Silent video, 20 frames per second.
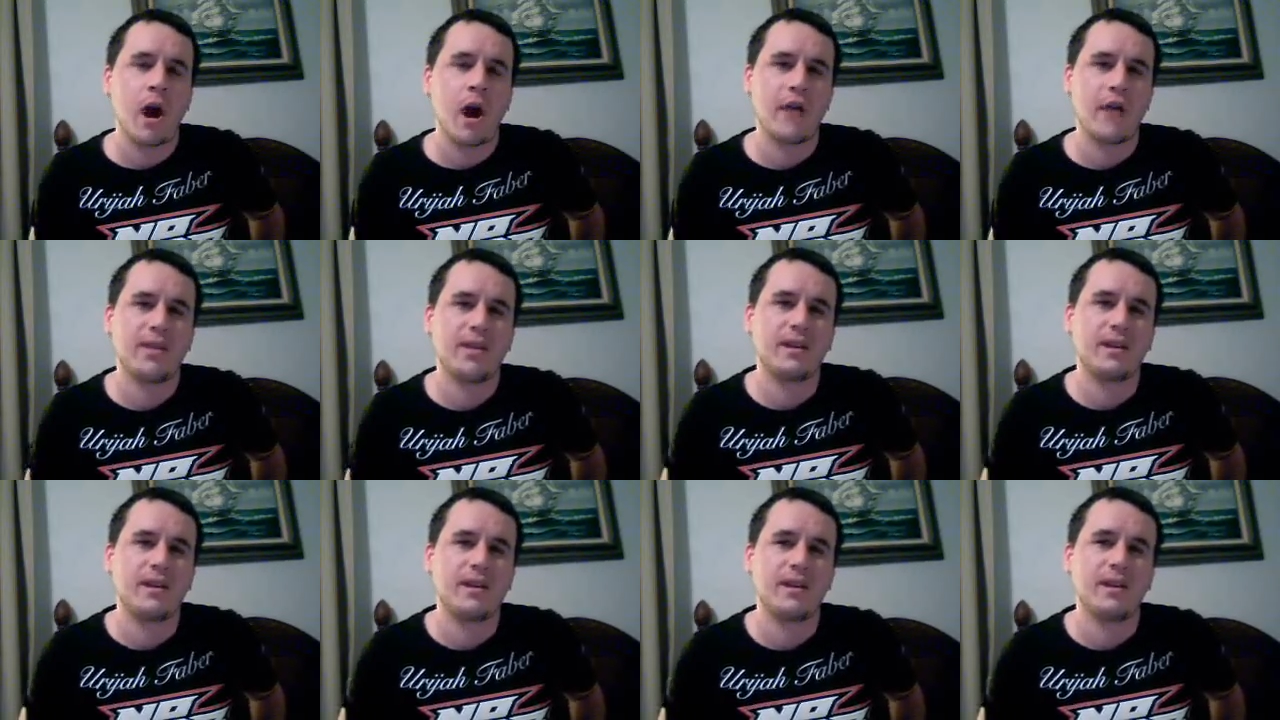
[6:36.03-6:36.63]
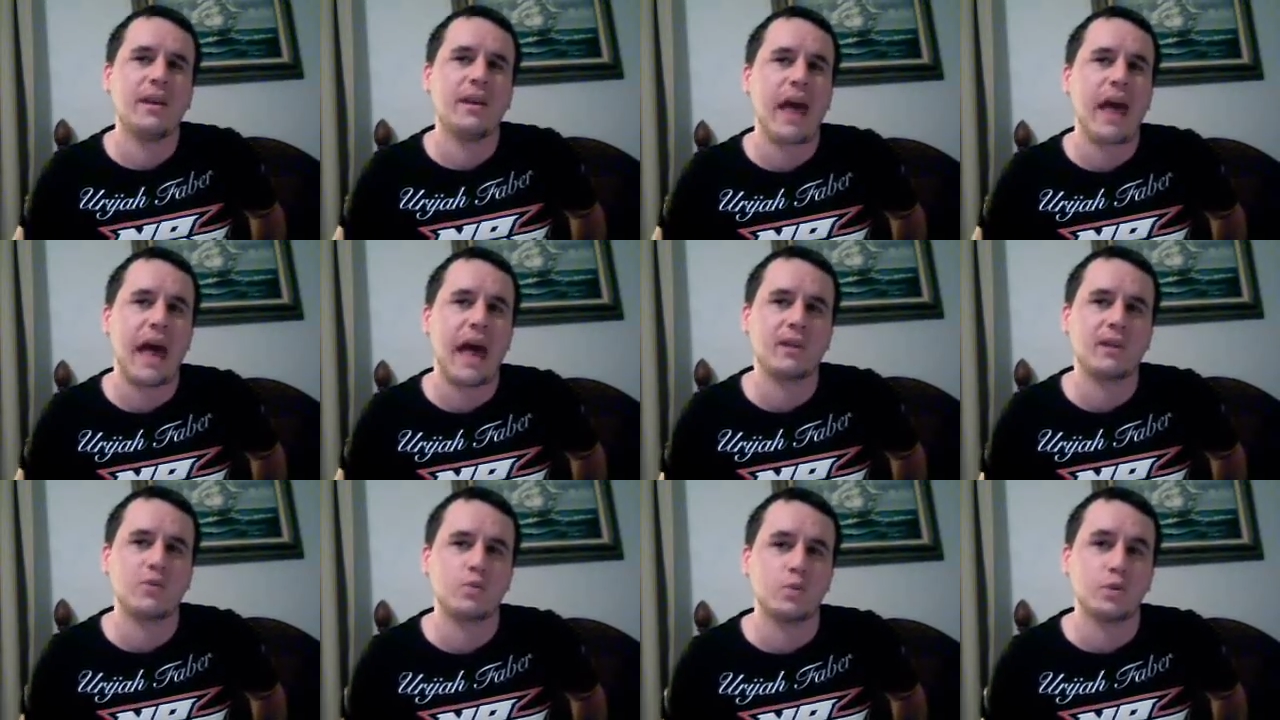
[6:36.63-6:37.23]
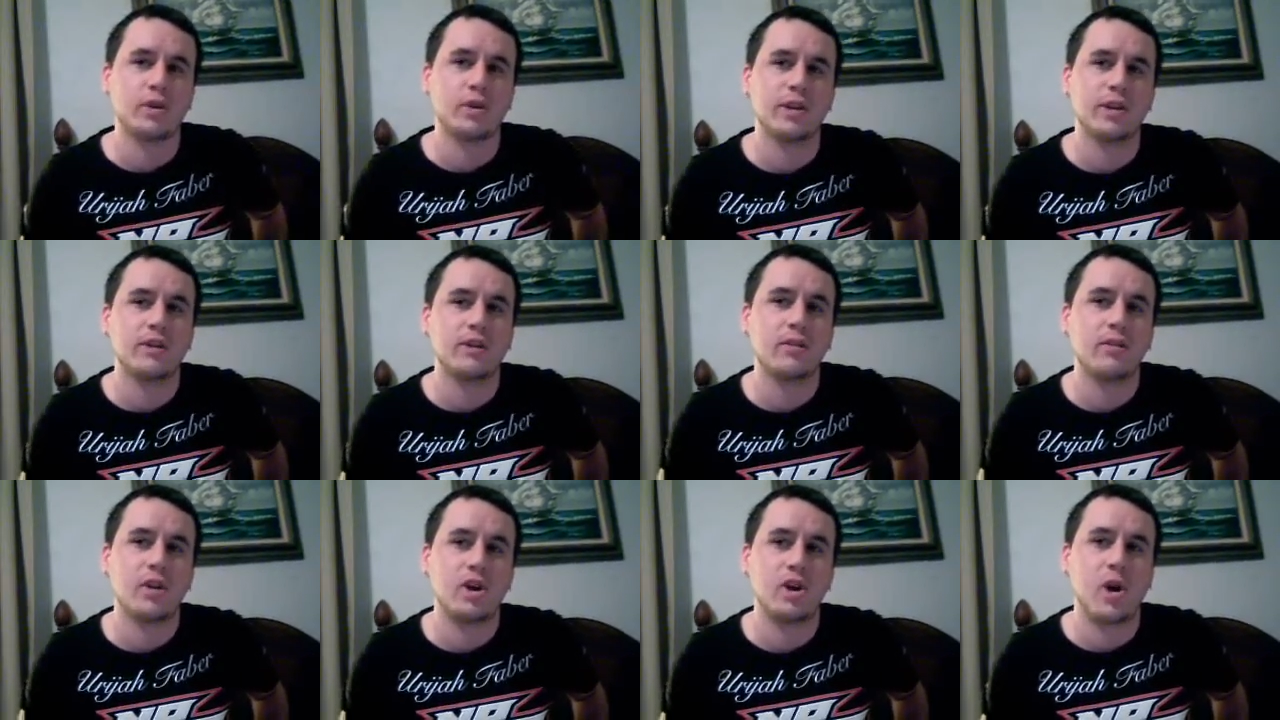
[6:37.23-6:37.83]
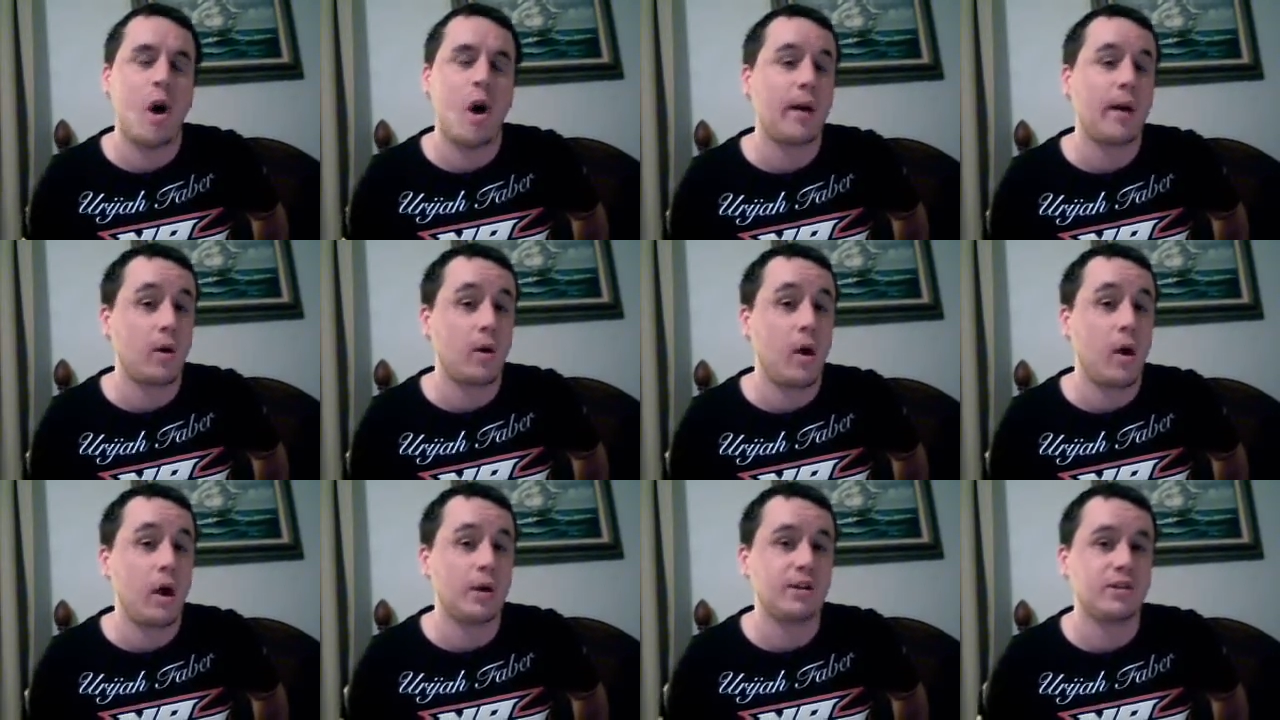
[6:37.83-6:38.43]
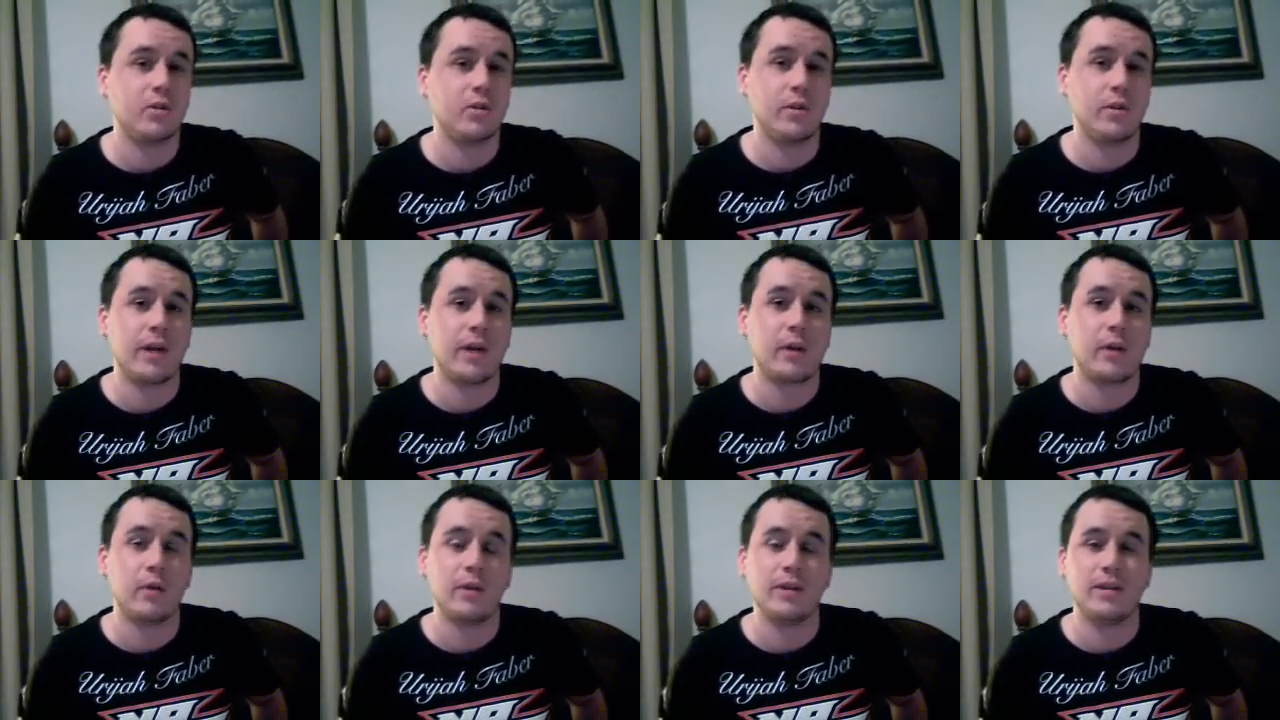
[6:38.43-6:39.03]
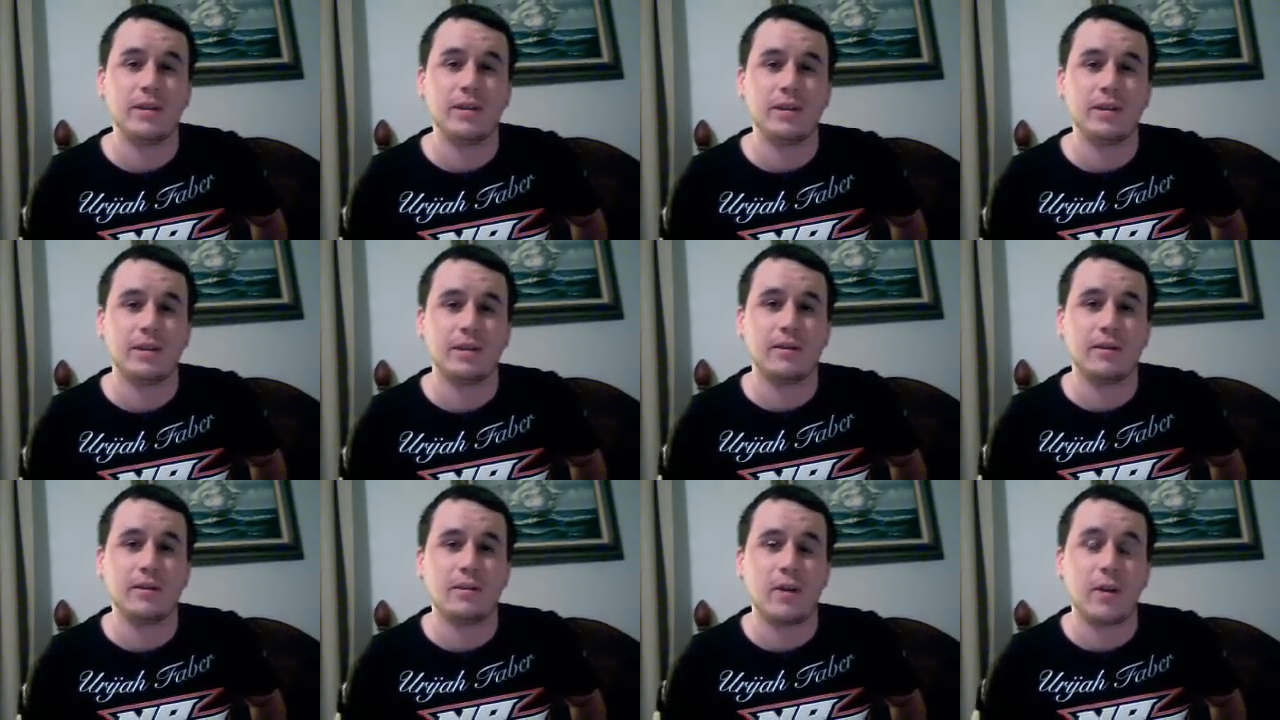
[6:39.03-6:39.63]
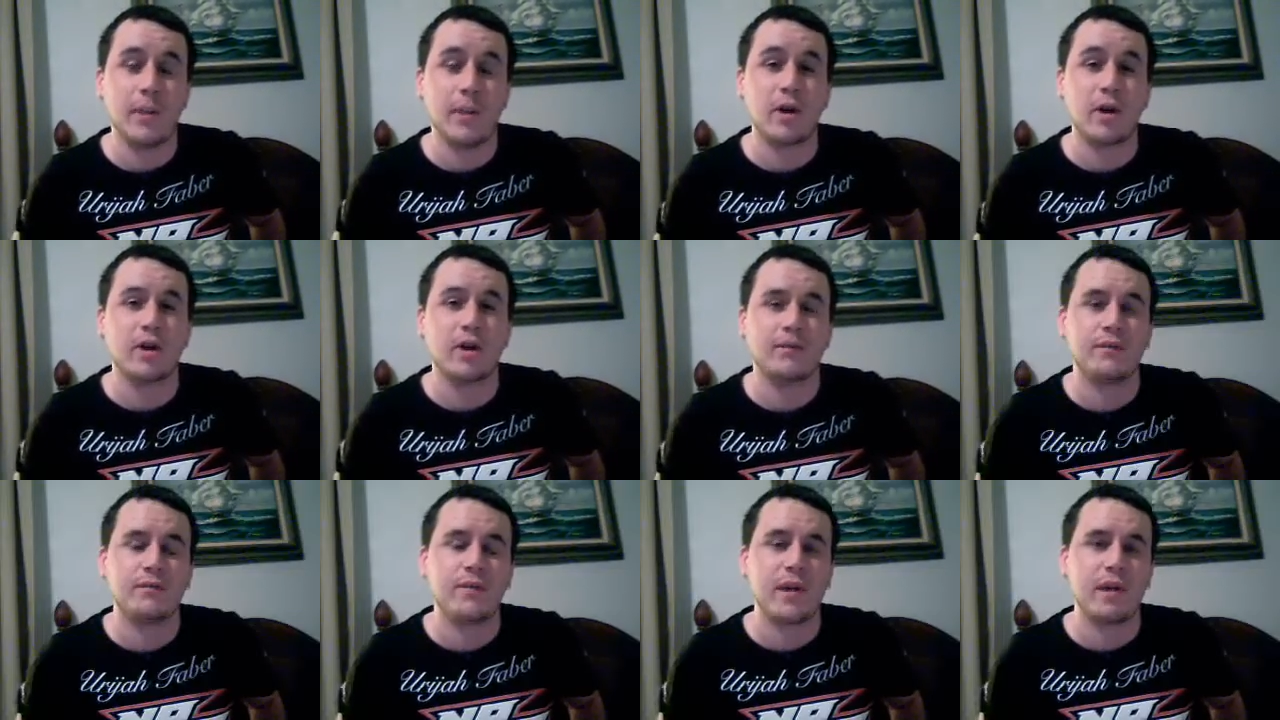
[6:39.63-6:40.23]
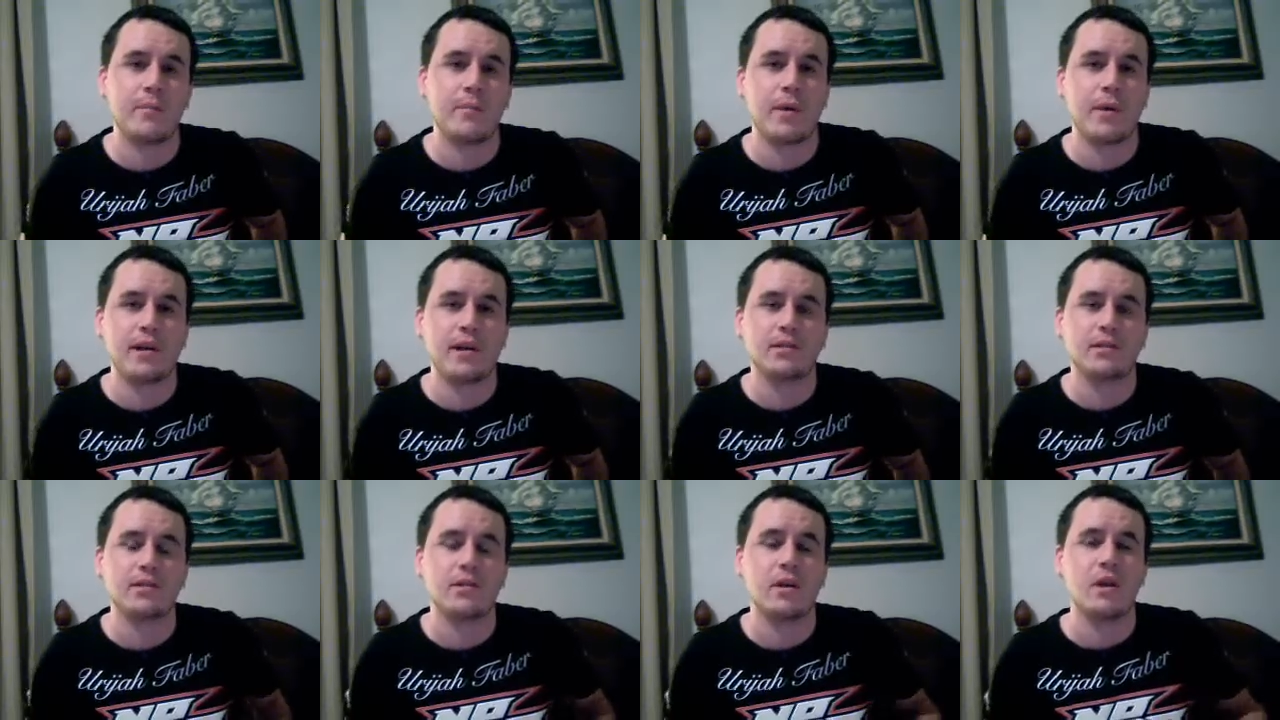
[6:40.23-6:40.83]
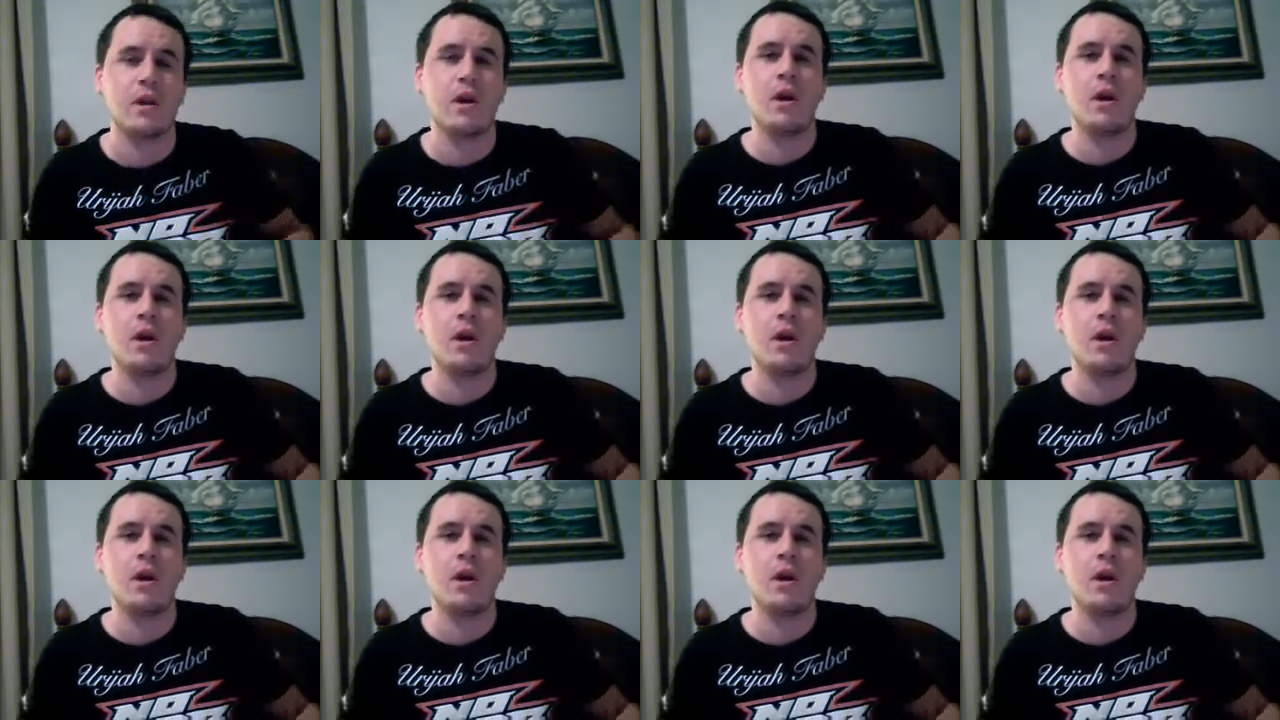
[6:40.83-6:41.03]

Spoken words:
I think he has really caught on to not only the American fan base,